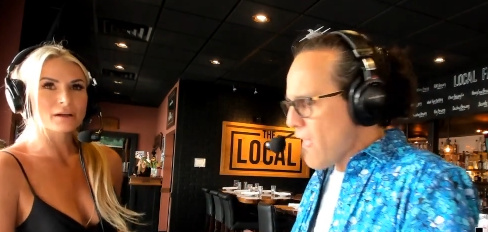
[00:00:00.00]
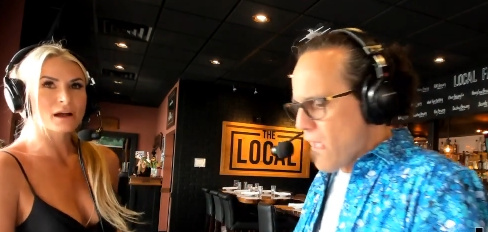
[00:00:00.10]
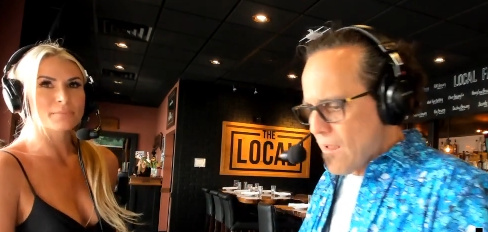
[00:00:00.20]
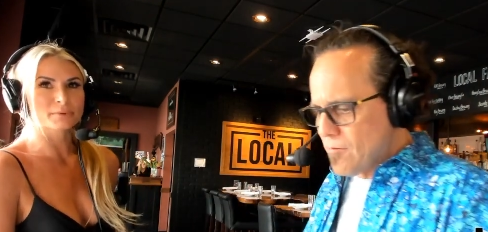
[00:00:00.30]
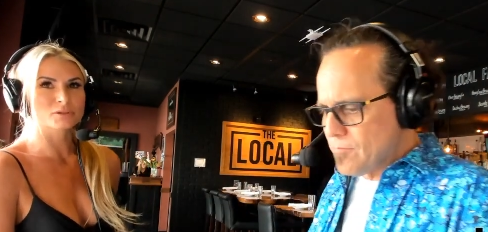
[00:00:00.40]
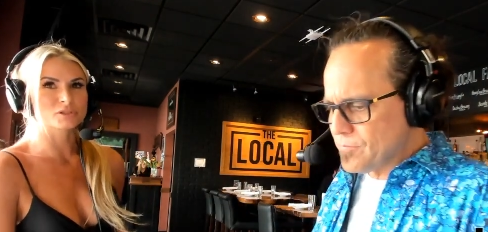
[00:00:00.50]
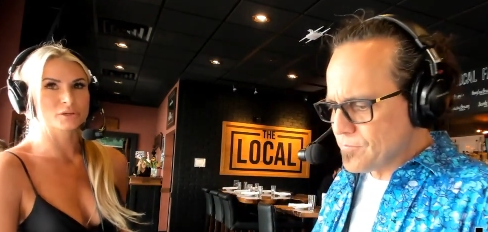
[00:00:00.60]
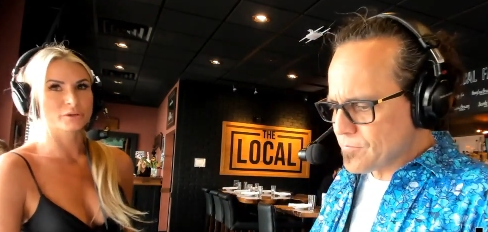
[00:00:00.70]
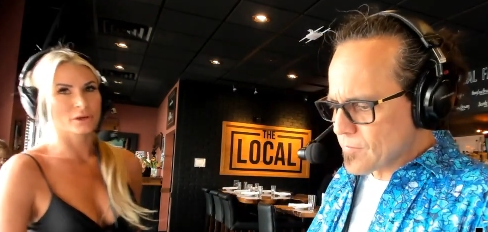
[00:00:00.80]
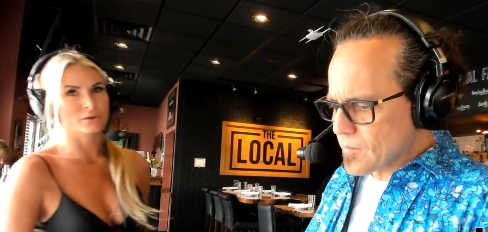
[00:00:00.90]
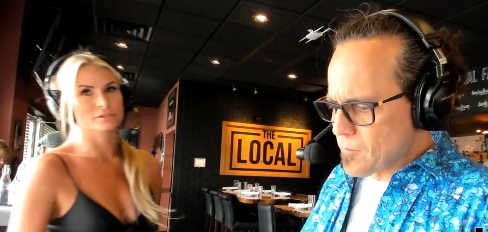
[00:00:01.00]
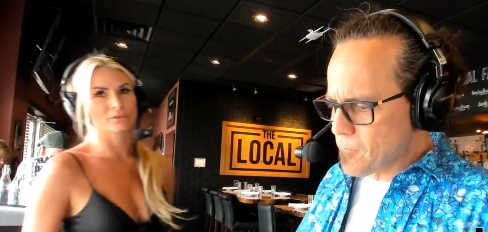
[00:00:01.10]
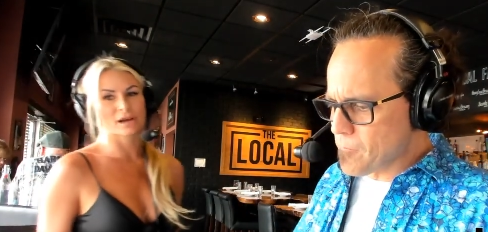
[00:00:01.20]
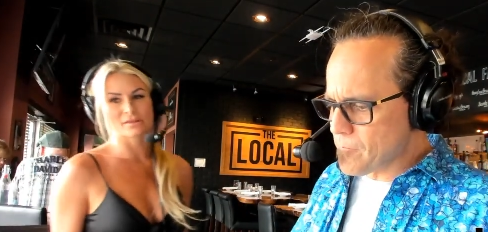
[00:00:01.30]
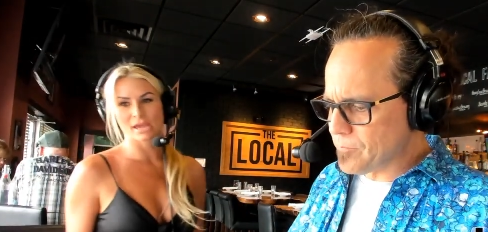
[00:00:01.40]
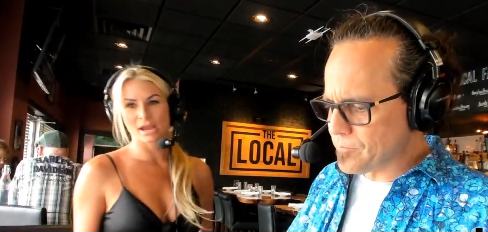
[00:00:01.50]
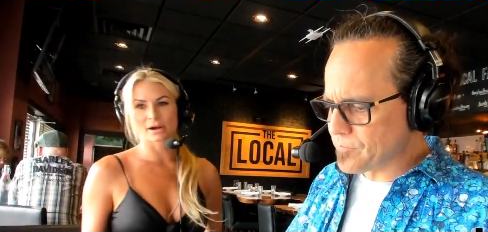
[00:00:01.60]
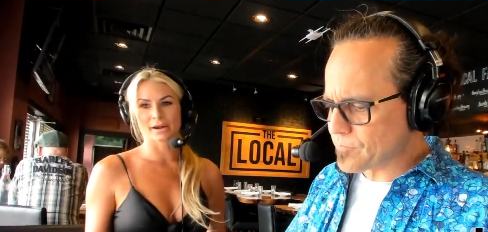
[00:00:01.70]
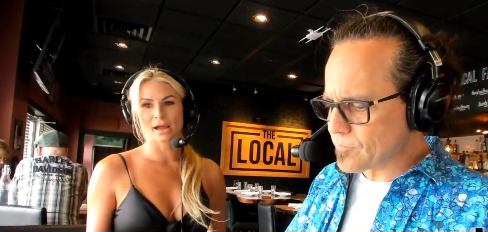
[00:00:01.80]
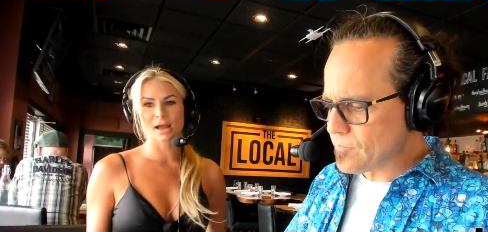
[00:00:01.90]
Speaker 1: a couple studios around the
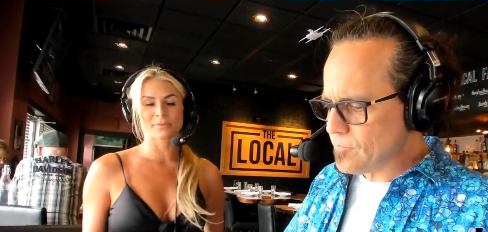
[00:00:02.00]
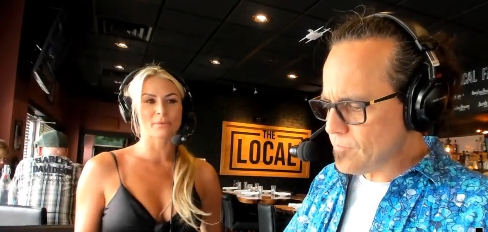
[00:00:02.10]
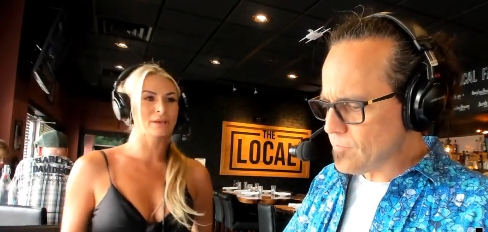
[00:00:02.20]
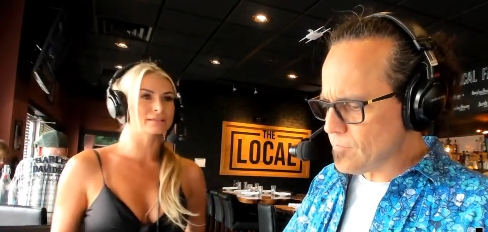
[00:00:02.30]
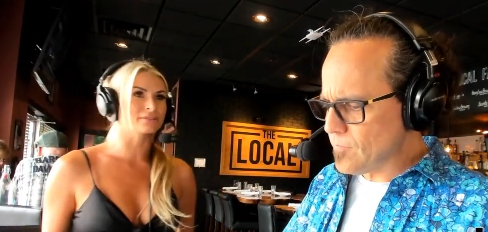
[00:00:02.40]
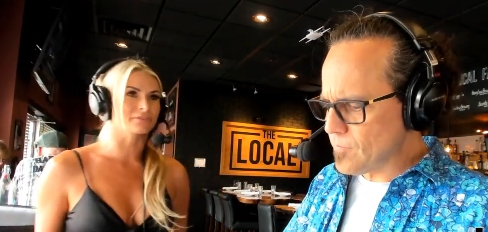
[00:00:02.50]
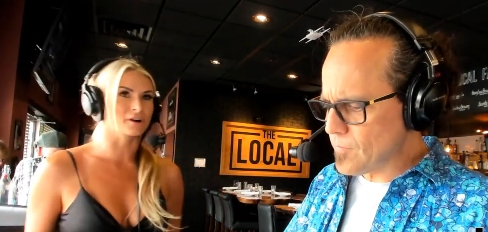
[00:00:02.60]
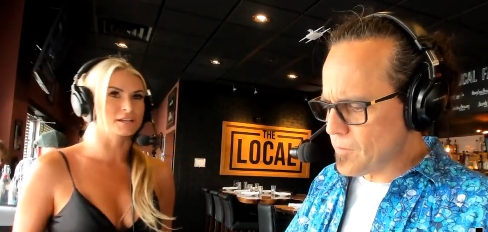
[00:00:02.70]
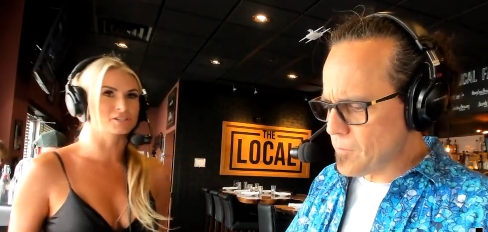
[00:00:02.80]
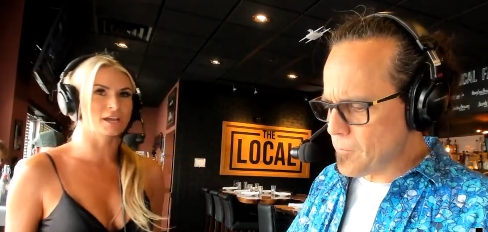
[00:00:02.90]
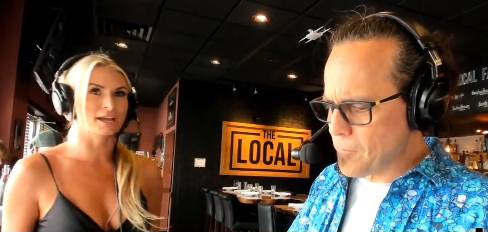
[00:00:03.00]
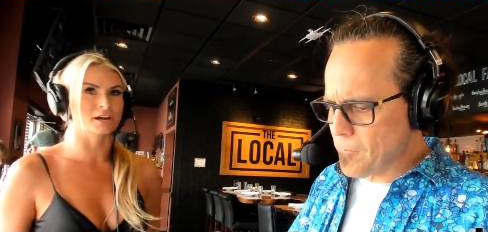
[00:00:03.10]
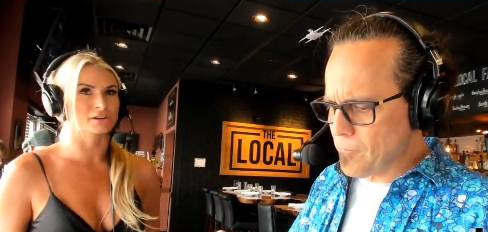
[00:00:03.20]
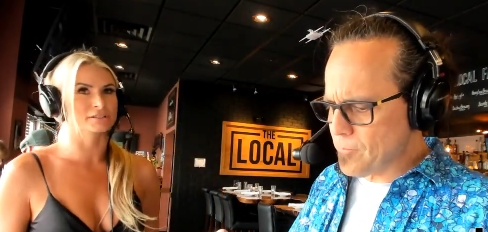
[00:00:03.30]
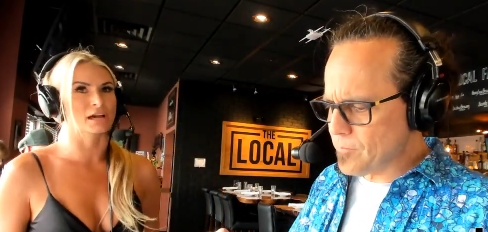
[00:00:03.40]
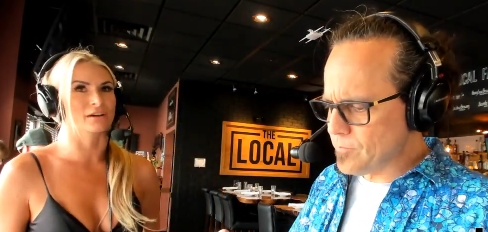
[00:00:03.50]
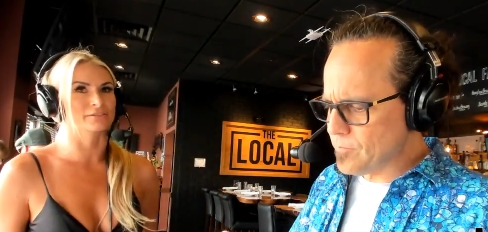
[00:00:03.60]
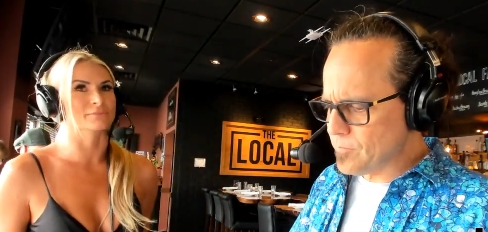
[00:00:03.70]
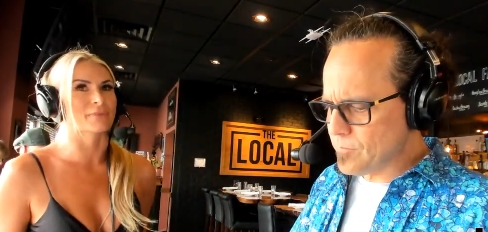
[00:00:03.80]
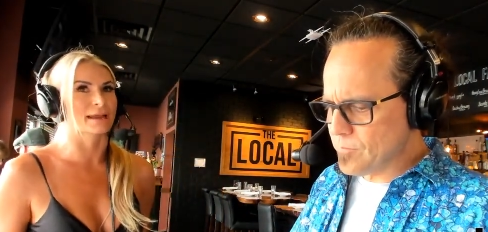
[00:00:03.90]
area i mean we differentiate
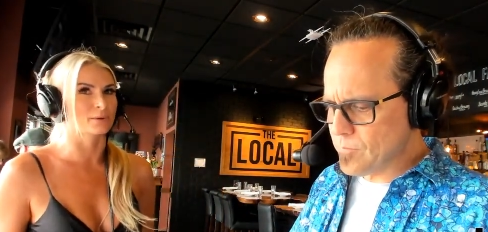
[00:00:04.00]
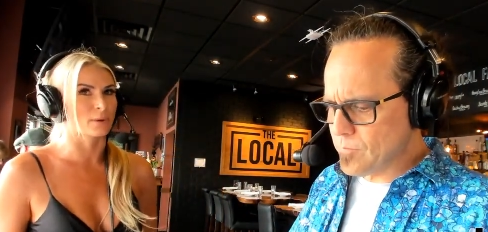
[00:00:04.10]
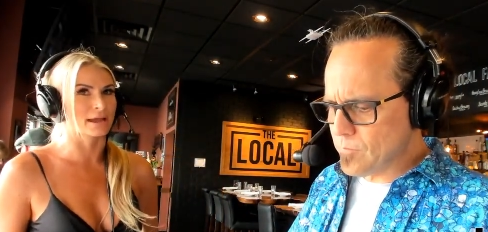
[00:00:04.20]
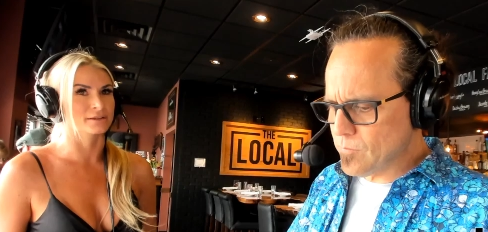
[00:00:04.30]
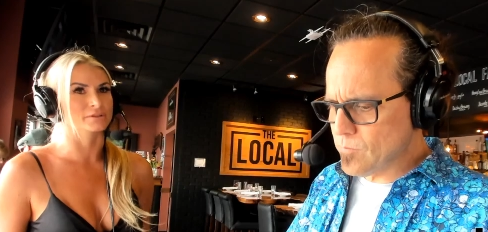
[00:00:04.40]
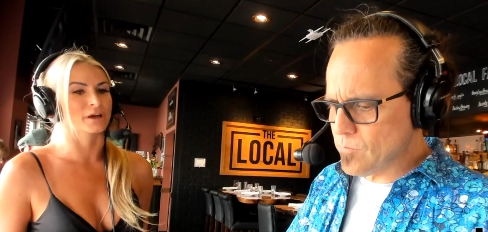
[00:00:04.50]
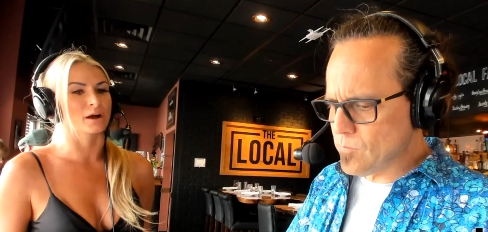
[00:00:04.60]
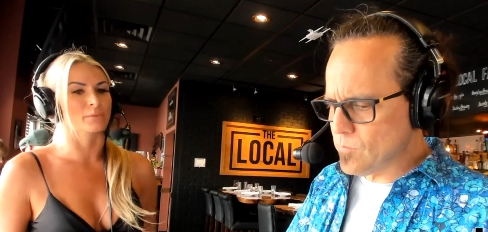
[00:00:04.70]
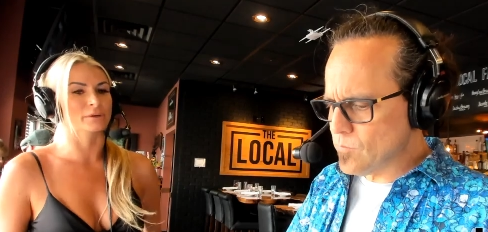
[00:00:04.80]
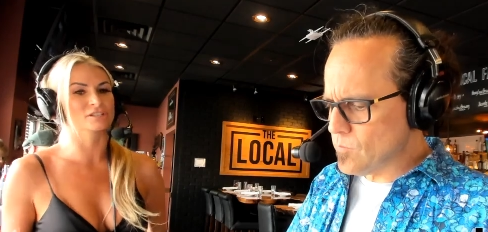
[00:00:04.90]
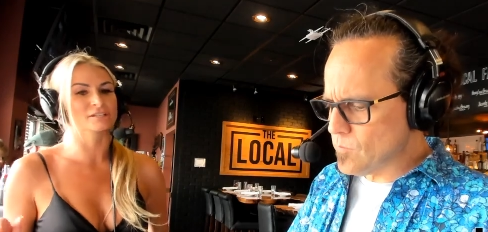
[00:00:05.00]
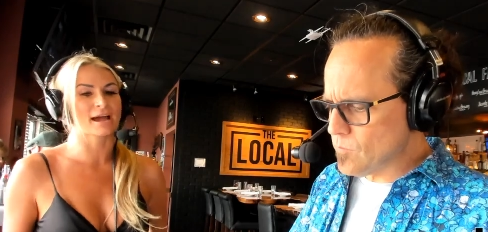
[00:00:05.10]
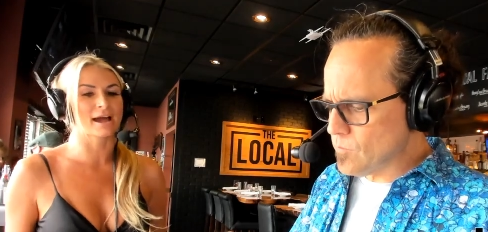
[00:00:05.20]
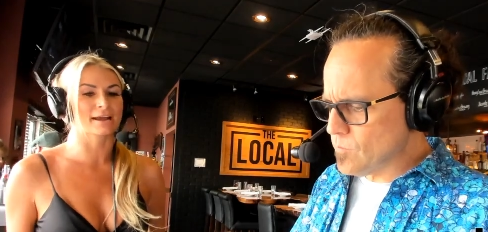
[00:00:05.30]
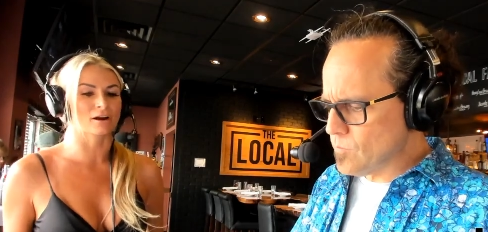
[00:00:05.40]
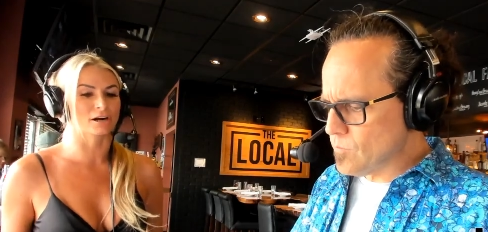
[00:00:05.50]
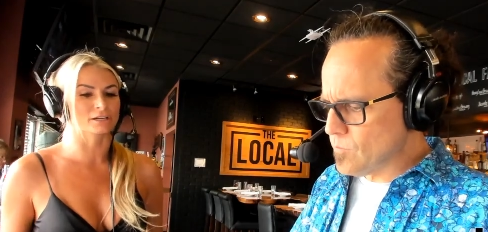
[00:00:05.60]
ourselves in many ways though we just had our,